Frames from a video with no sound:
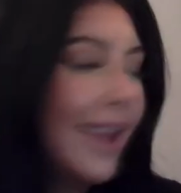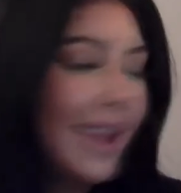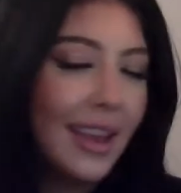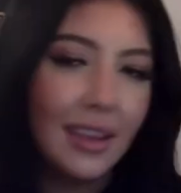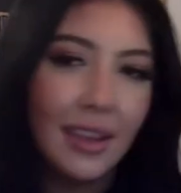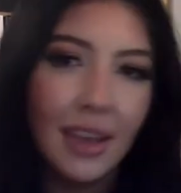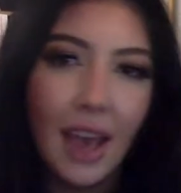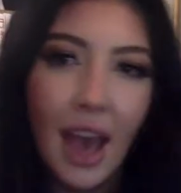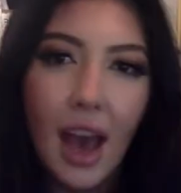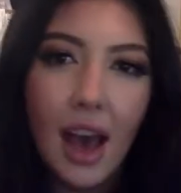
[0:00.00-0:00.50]

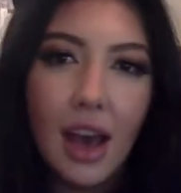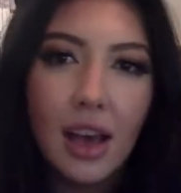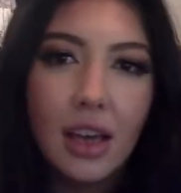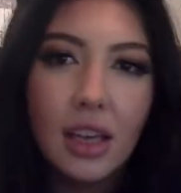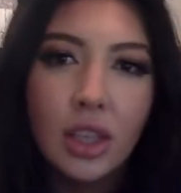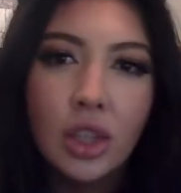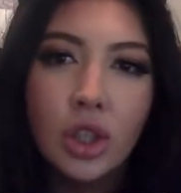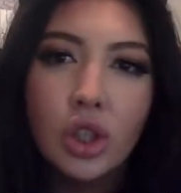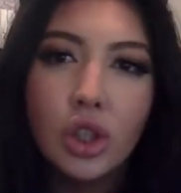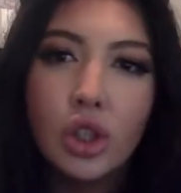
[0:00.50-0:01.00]
Yeah.
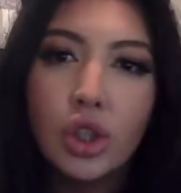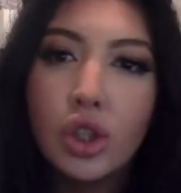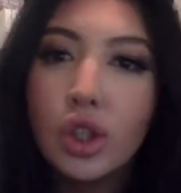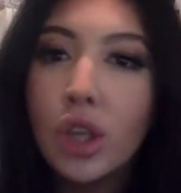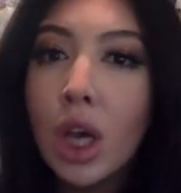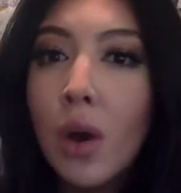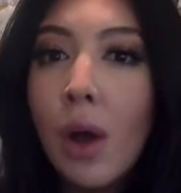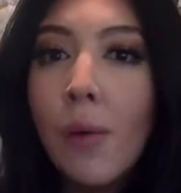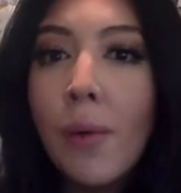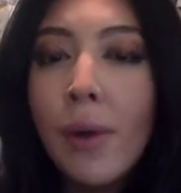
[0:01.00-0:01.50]
So
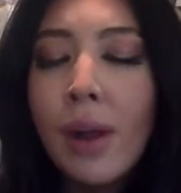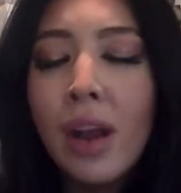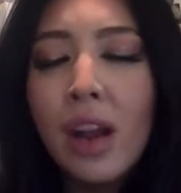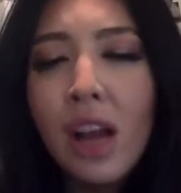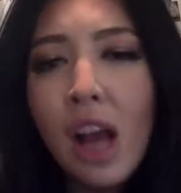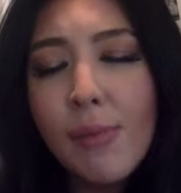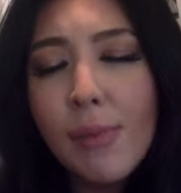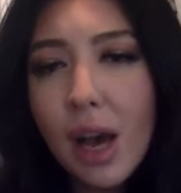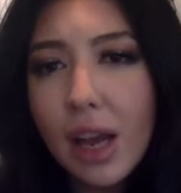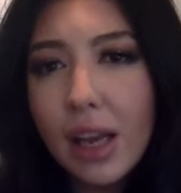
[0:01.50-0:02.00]
I wanted to
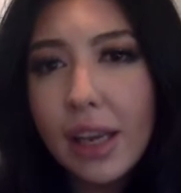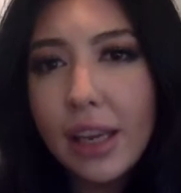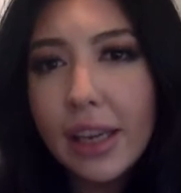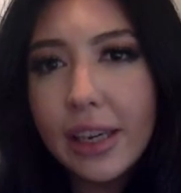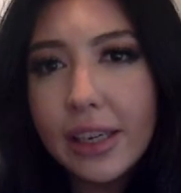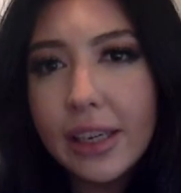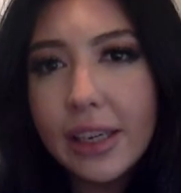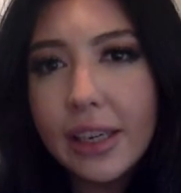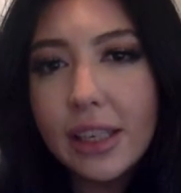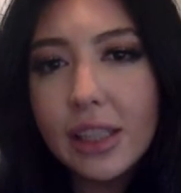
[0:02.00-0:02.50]
come on
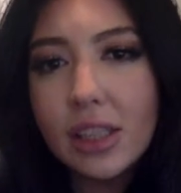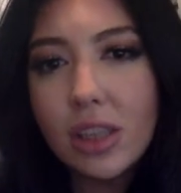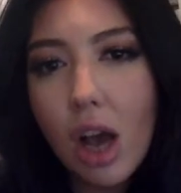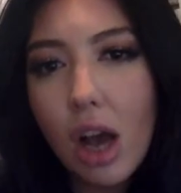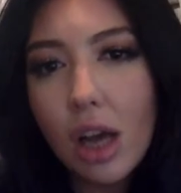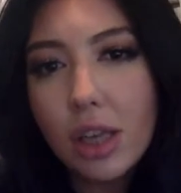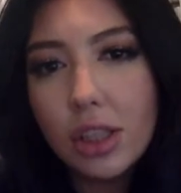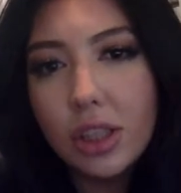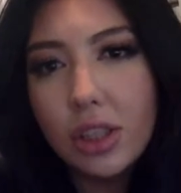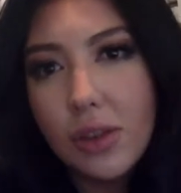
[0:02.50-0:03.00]
here and
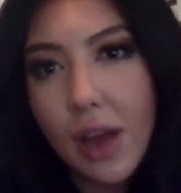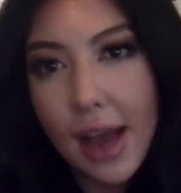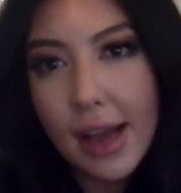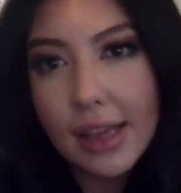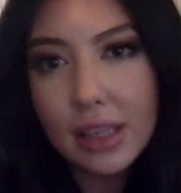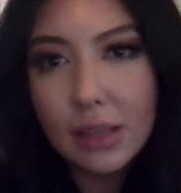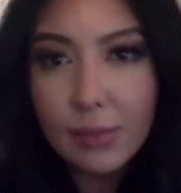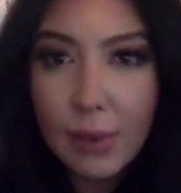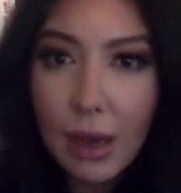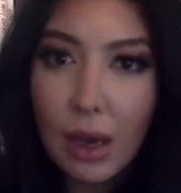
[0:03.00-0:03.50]
talk to you
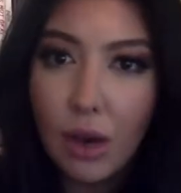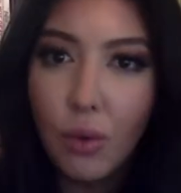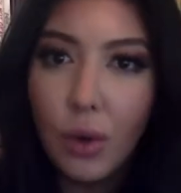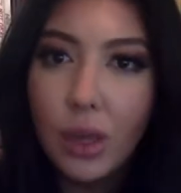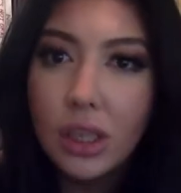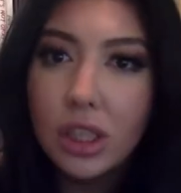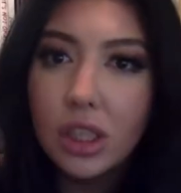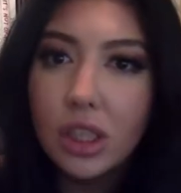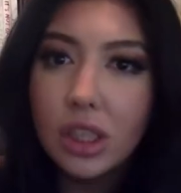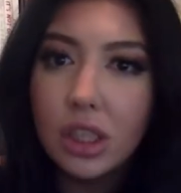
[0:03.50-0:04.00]
guys about
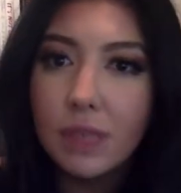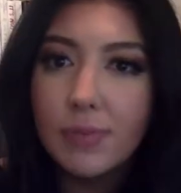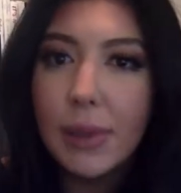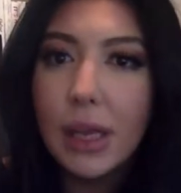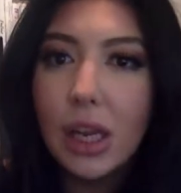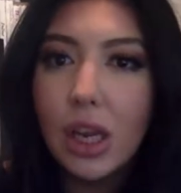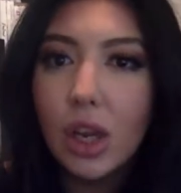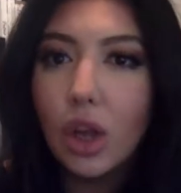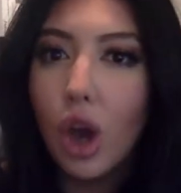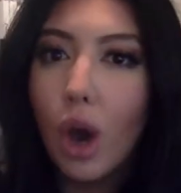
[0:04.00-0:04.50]
what's just
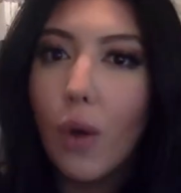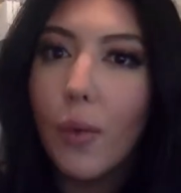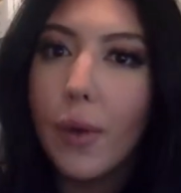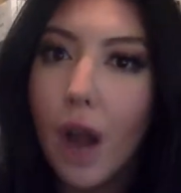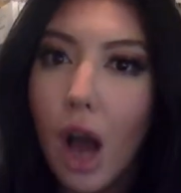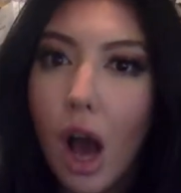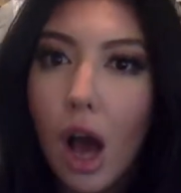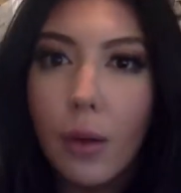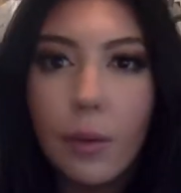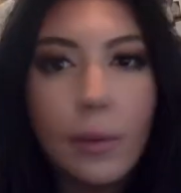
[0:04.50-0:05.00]
been going
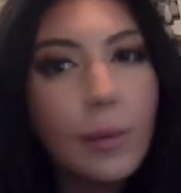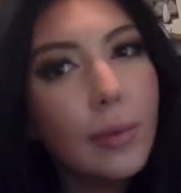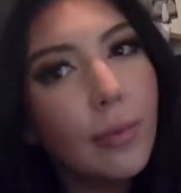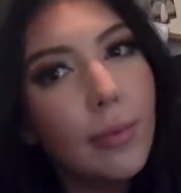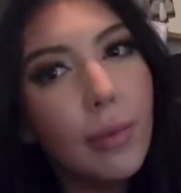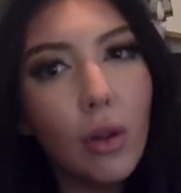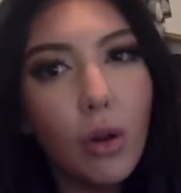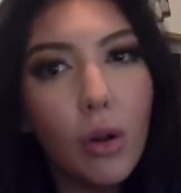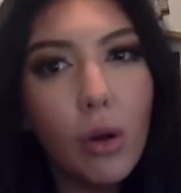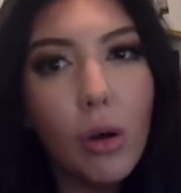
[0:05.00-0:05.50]
on with
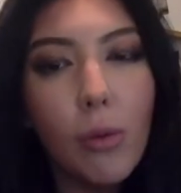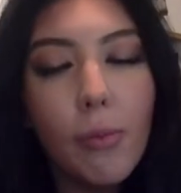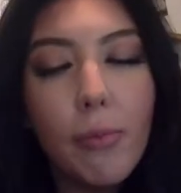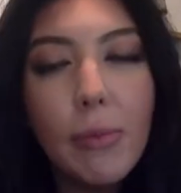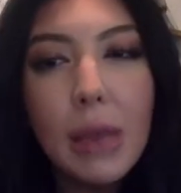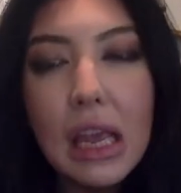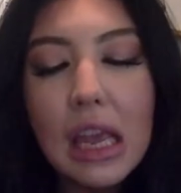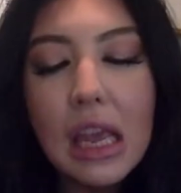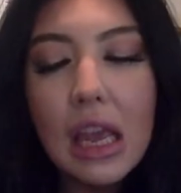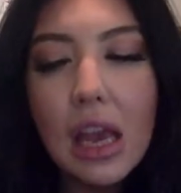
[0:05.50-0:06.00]
little
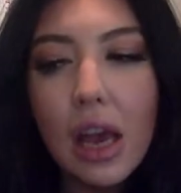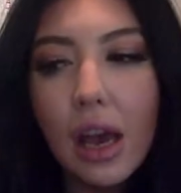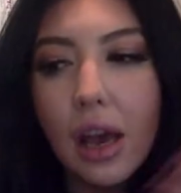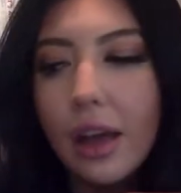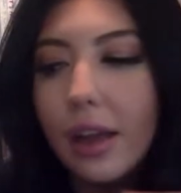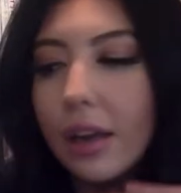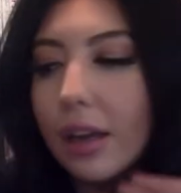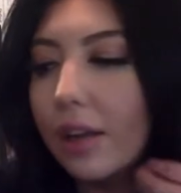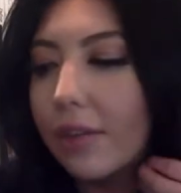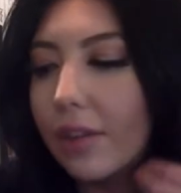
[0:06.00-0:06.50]
me
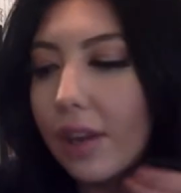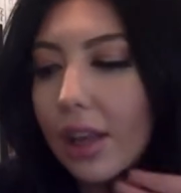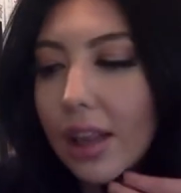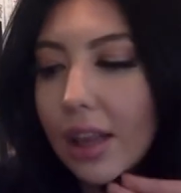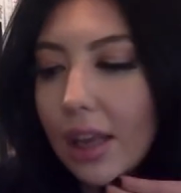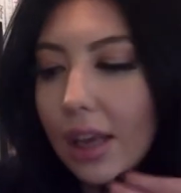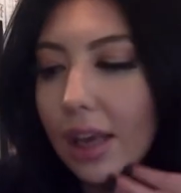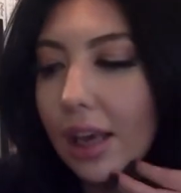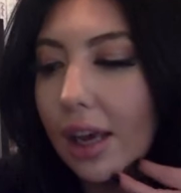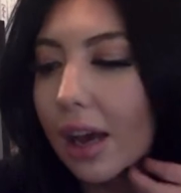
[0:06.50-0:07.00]
and
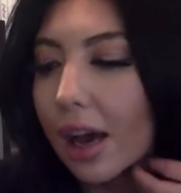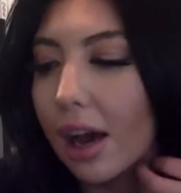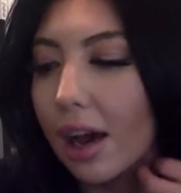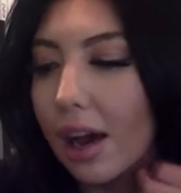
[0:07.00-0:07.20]
everything.